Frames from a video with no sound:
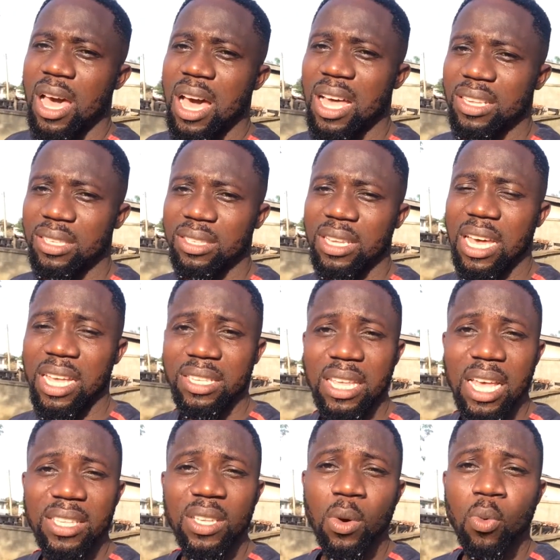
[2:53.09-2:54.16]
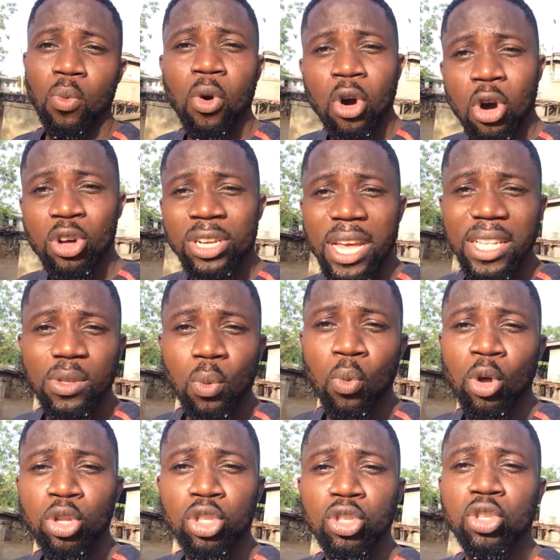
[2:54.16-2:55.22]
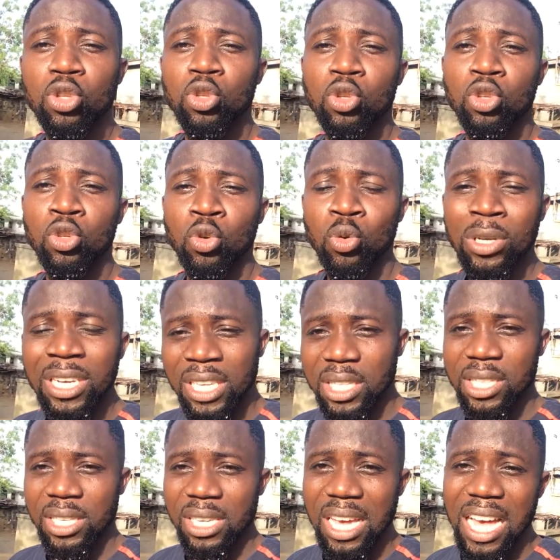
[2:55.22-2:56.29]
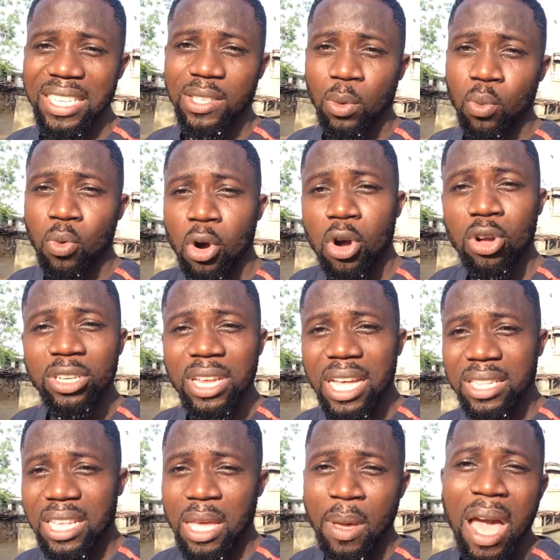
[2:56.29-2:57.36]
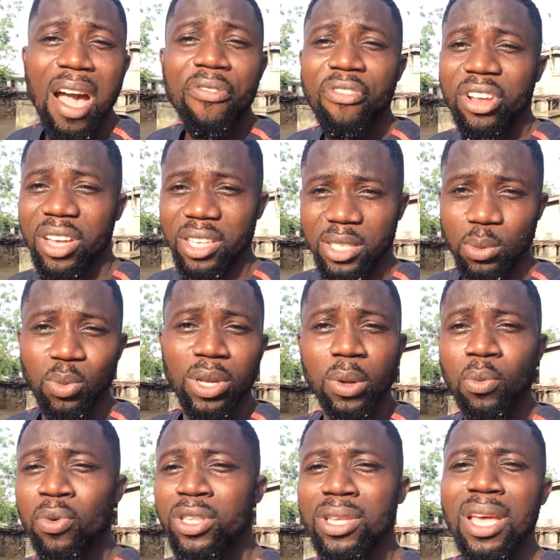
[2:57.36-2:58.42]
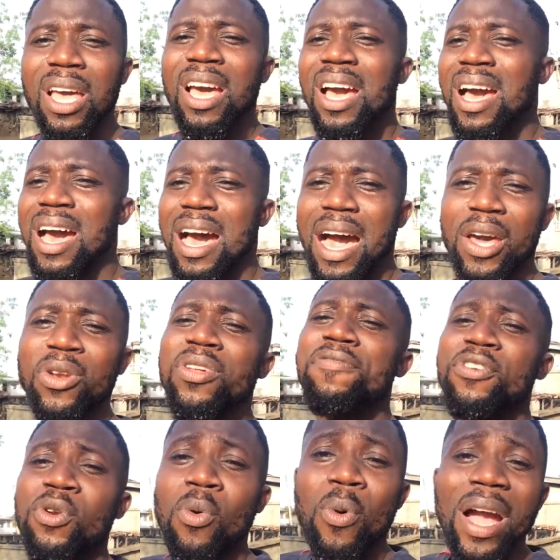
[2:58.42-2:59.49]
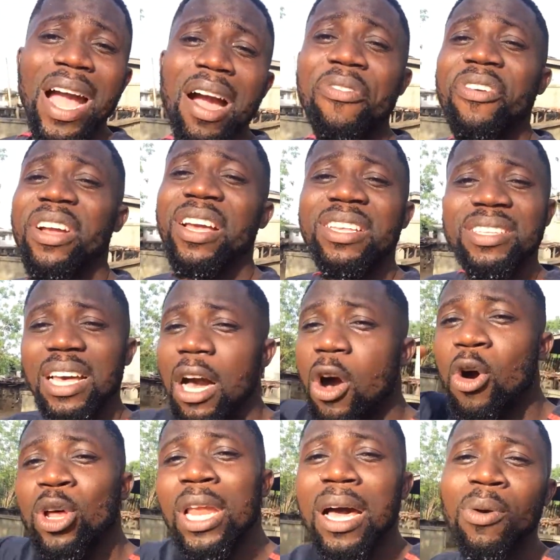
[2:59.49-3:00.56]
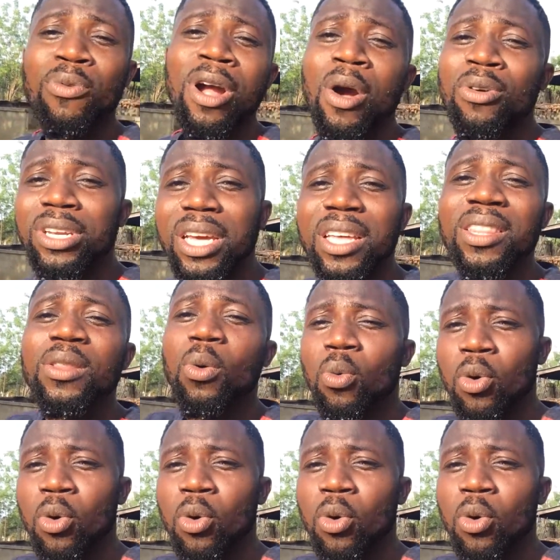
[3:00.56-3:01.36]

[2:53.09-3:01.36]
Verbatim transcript: as as as a world that wants unity, as a world that Africans we we I don't even know why Africans are all around in the